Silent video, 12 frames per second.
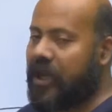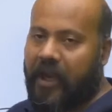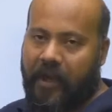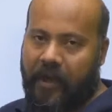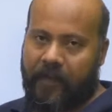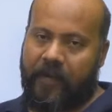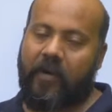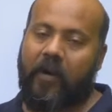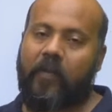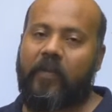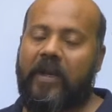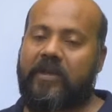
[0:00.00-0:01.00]
j,
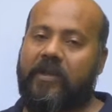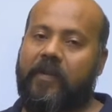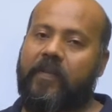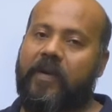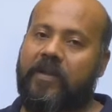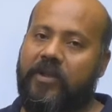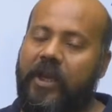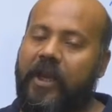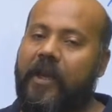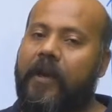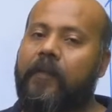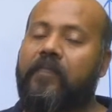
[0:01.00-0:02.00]
complex number
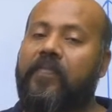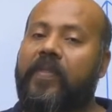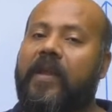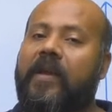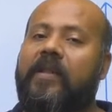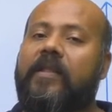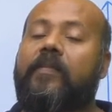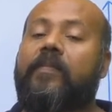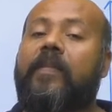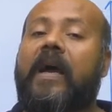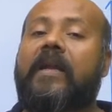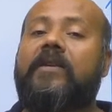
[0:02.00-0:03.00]
j, the
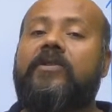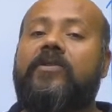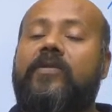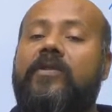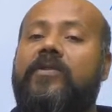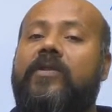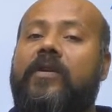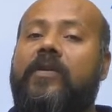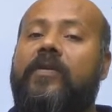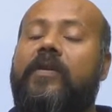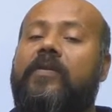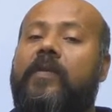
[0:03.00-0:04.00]
magnitude is
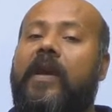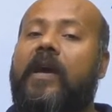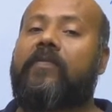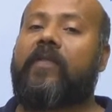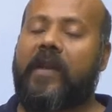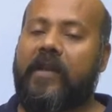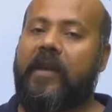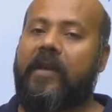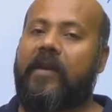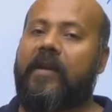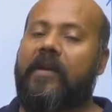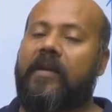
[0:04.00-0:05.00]
not going to be
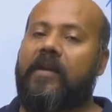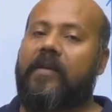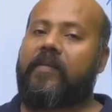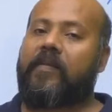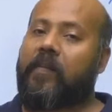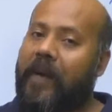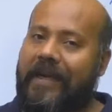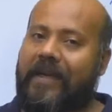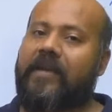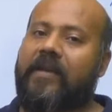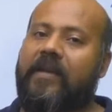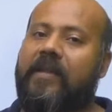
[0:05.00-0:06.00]
affected
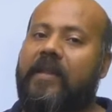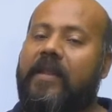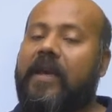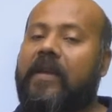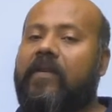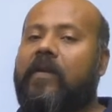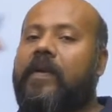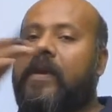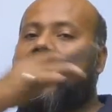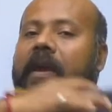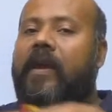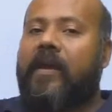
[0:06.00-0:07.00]
but there will
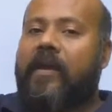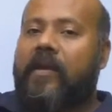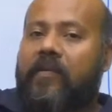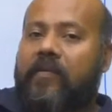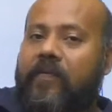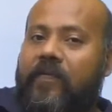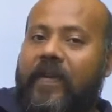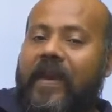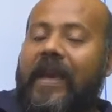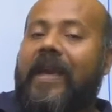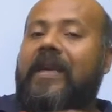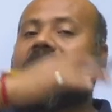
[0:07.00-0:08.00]
be a
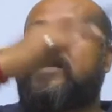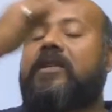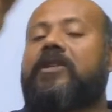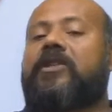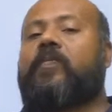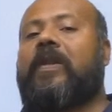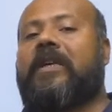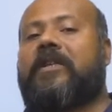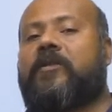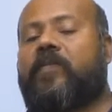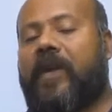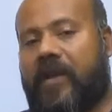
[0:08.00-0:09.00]
phase
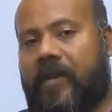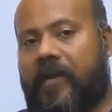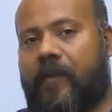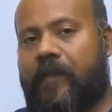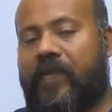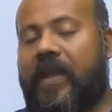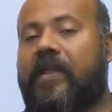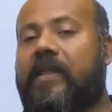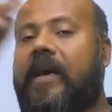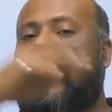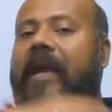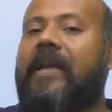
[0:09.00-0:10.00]
displacement in the